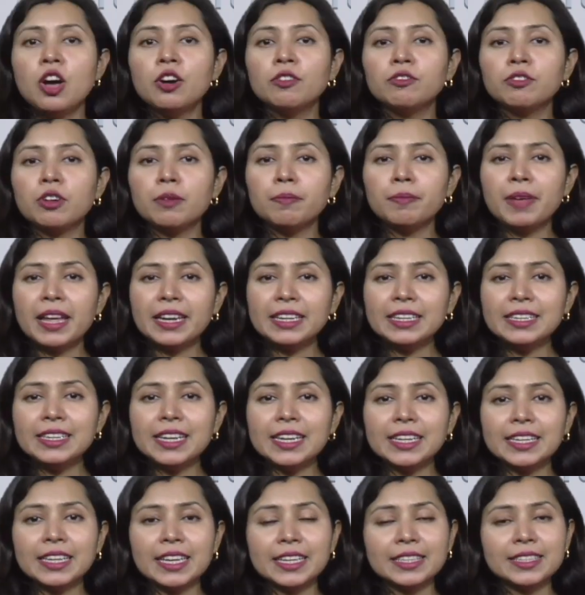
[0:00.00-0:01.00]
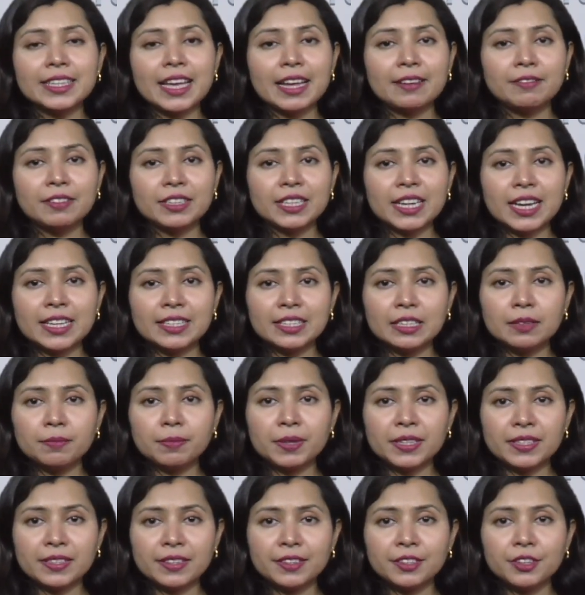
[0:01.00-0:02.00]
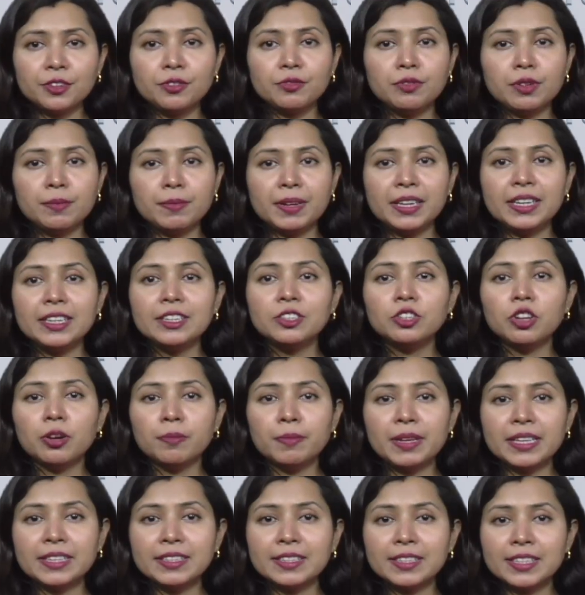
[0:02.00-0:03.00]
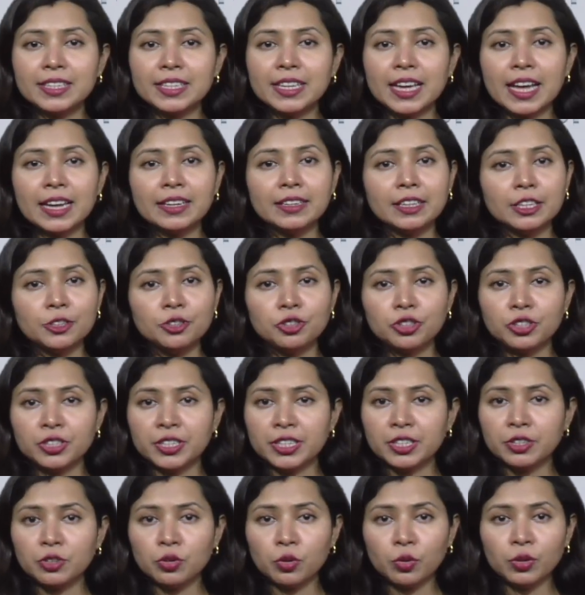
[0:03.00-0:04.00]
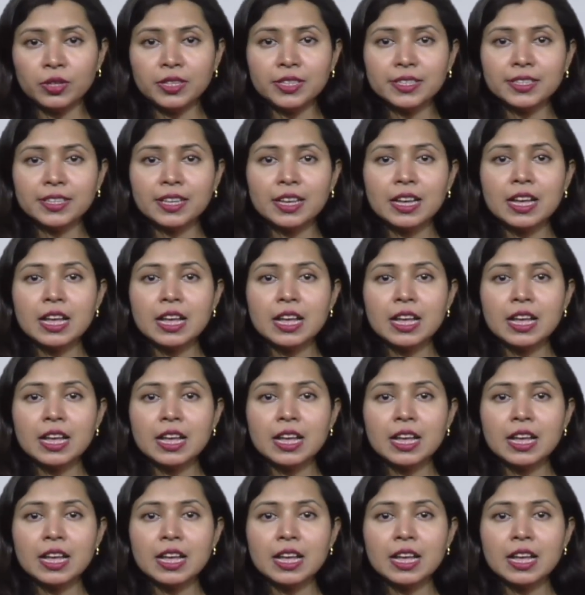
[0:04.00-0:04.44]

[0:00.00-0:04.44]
For many decades, advertising presented women in domestic and nurturing roles,